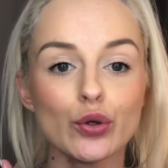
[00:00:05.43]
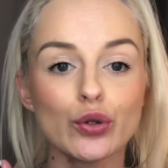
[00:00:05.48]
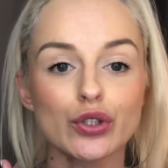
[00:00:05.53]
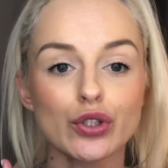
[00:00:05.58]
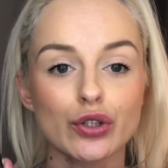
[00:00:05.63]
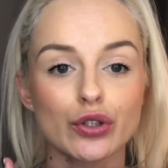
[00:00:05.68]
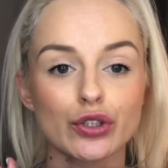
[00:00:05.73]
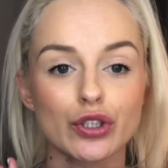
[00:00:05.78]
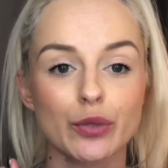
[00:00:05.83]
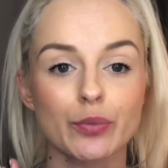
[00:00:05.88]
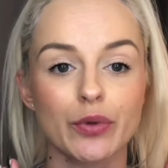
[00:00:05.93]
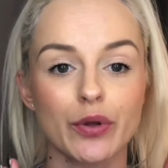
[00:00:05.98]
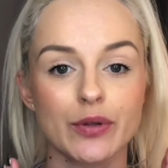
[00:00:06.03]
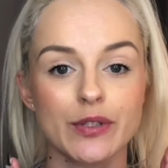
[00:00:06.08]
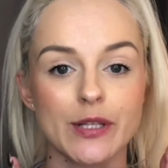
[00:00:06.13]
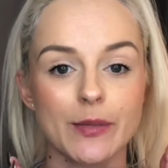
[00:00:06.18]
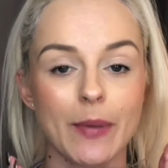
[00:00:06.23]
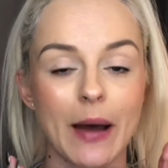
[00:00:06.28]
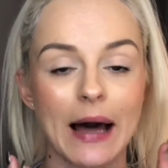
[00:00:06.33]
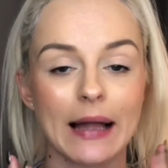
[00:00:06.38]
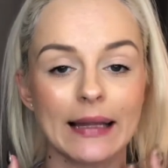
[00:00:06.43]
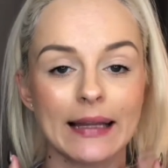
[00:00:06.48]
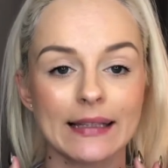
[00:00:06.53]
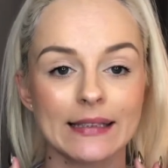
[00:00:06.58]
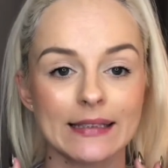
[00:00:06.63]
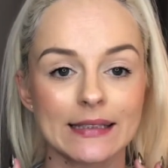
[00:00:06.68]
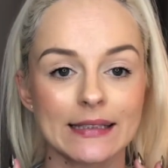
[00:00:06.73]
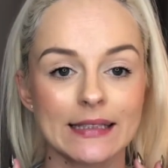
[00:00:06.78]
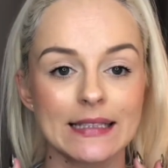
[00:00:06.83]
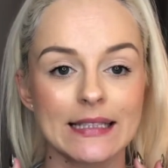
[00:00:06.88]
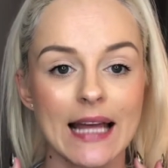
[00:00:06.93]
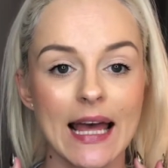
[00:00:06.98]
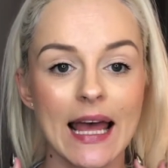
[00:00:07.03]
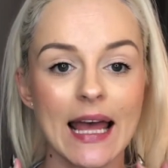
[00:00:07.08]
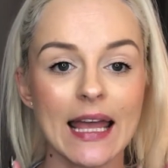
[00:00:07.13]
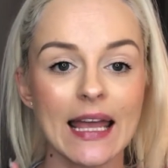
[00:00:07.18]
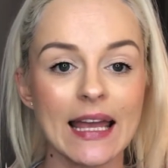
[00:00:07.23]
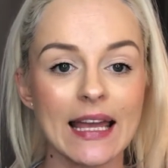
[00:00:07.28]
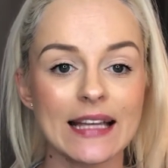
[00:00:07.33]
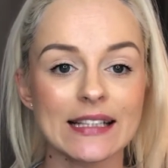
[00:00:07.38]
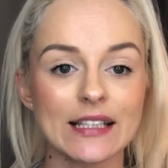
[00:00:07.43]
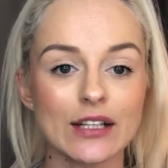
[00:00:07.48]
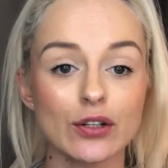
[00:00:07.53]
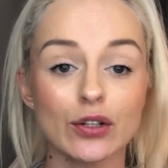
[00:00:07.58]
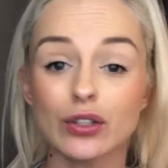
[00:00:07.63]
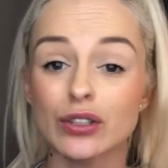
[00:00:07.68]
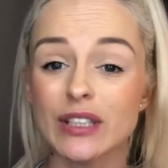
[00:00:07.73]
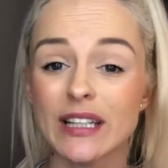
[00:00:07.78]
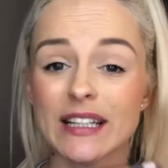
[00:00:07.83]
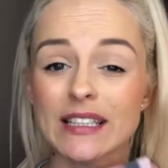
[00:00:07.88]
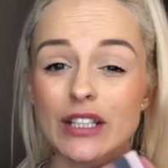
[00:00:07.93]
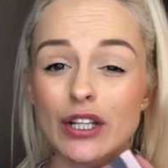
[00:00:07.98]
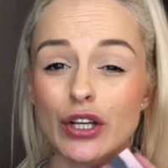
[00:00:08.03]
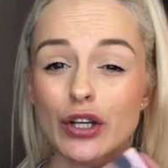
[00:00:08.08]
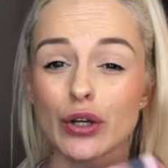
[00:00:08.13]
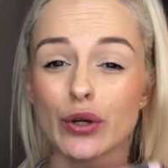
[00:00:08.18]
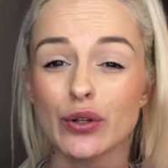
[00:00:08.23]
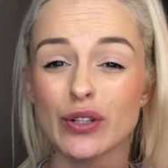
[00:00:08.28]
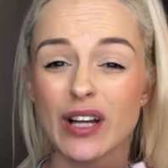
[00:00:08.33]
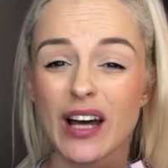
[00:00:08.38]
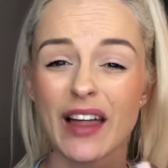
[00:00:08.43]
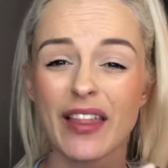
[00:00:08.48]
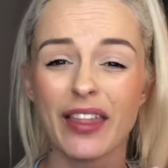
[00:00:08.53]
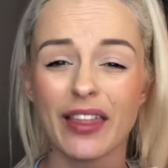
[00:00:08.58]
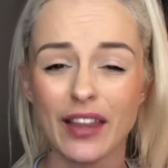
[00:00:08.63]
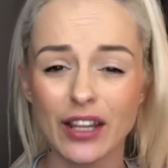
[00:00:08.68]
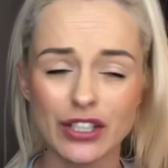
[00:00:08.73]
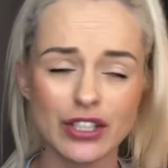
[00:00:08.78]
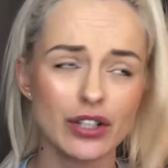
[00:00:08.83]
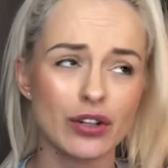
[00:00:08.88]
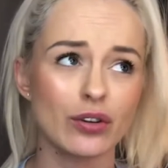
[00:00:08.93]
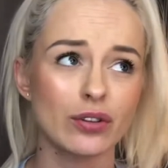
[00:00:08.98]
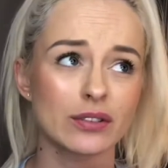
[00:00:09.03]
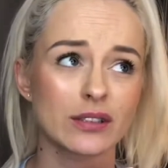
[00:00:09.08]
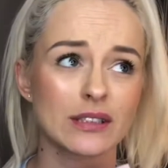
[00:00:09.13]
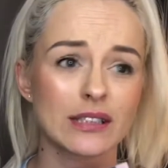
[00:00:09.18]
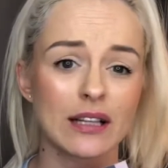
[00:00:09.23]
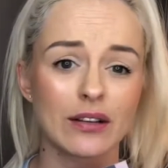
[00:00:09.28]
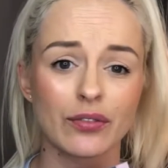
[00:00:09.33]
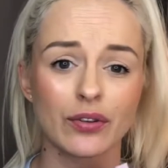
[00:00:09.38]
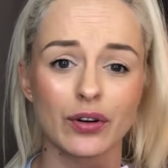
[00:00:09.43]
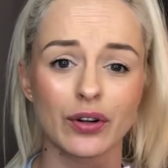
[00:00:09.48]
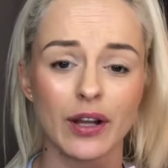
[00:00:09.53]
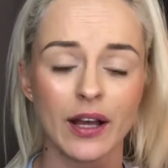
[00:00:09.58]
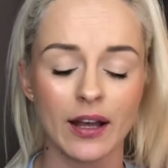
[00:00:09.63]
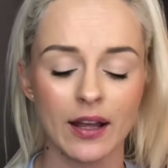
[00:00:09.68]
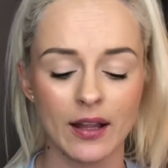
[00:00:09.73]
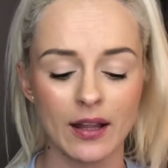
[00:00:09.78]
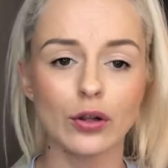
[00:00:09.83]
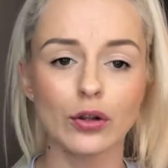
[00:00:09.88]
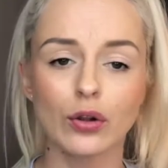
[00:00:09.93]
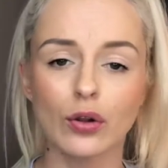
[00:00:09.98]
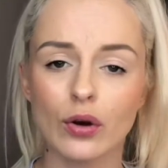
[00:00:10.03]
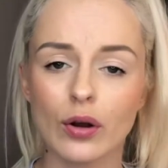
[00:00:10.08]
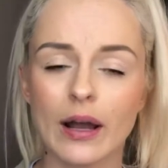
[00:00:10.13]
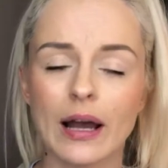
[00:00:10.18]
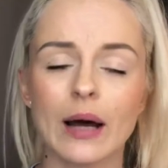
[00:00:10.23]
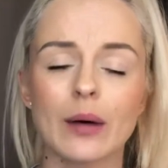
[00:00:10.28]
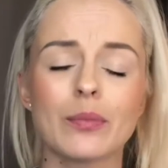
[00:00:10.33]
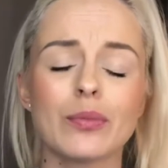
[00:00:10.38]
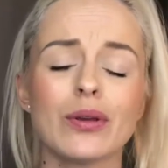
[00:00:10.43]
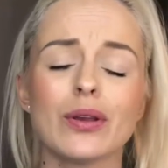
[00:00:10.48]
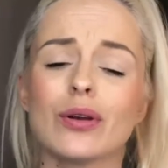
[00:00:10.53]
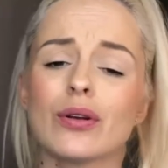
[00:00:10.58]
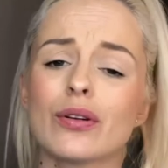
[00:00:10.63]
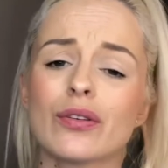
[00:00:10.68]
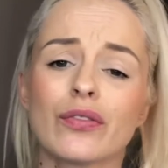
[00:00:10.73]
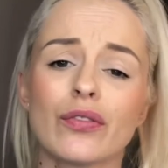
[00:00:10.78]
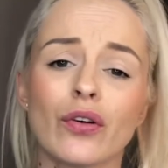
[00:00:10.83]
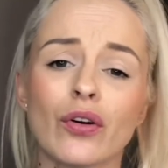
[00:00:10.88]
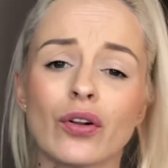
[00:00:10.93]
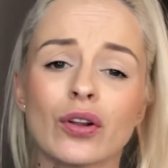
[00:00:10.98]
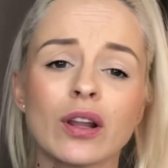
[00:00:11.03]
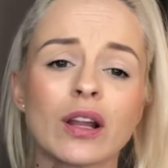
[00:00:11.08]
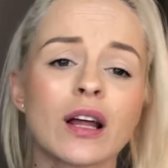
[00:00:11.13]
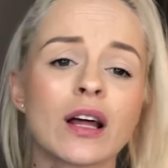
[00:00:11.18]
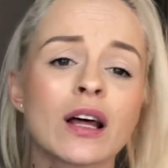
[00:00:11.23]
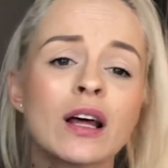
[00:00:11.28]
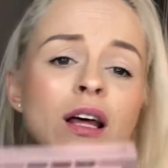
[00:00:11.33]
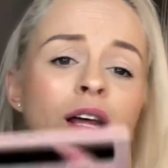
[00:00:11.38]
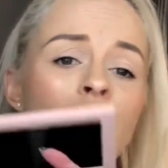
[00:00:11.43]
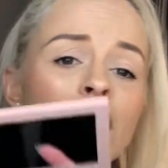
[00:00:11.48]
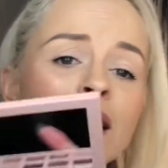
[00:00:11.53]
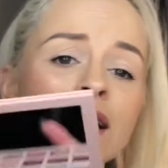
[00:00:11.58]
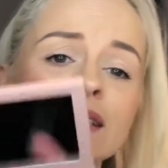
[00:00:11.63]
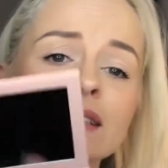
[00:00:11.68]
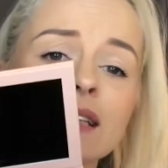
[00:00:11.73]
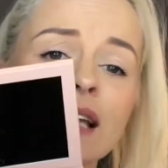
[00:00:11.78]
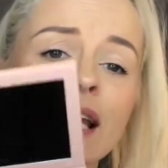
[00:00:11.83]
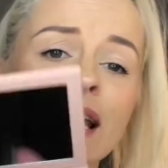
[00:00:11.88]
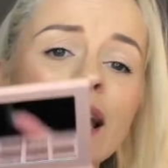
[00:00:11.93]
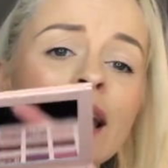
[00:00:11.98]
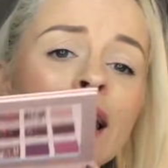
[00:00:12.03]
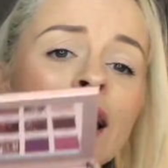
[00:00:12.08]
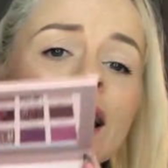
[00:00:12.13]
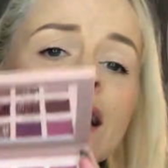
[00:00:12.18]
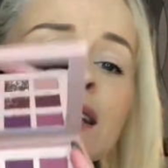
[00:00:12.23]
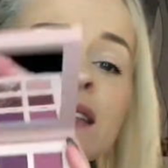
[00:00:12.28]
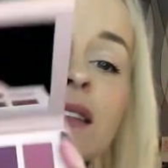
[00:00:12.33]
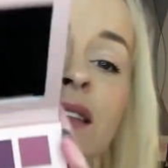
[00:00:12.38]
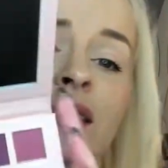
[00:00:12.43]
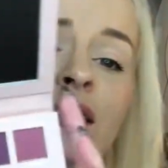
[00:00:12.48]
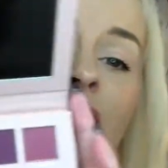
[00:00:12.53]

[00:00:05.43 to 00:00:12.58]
Huda Beauty palette today. Is it Huda? Is it Huda? I think she calls herself Huda. Look how beautiful this is.